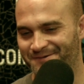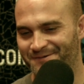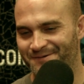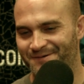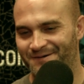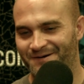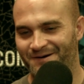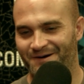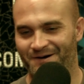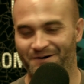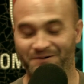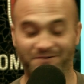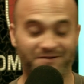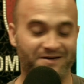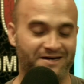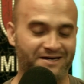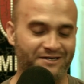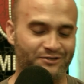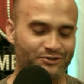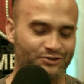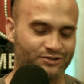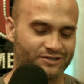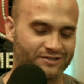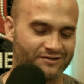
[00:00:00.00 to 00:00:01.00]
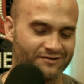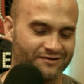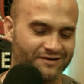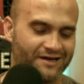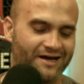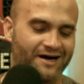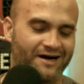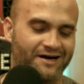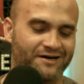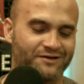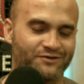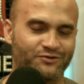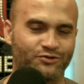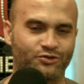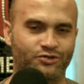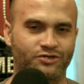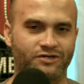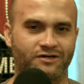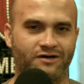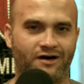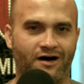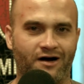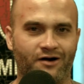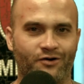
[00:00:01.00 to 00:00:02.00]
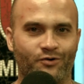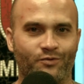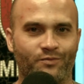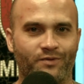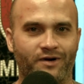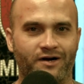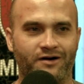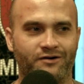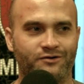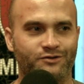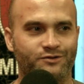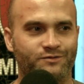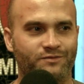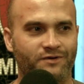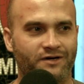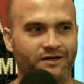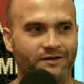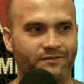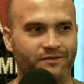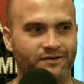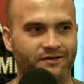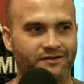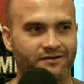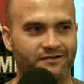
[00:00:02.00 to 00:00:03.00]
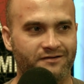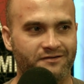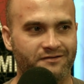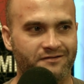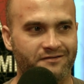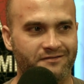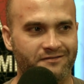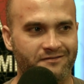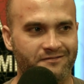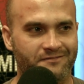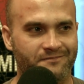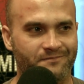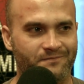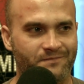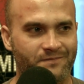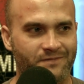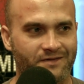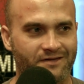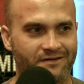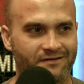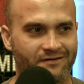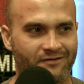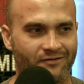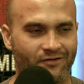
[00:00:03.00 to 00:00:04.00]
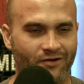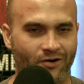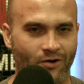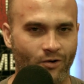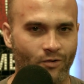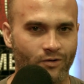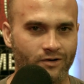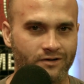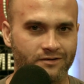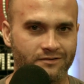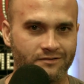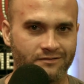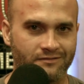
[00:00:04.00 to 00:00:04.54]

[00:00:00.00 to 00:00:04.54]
yeah, it's good. Yeah, the Chicago Bears, baby. You know it.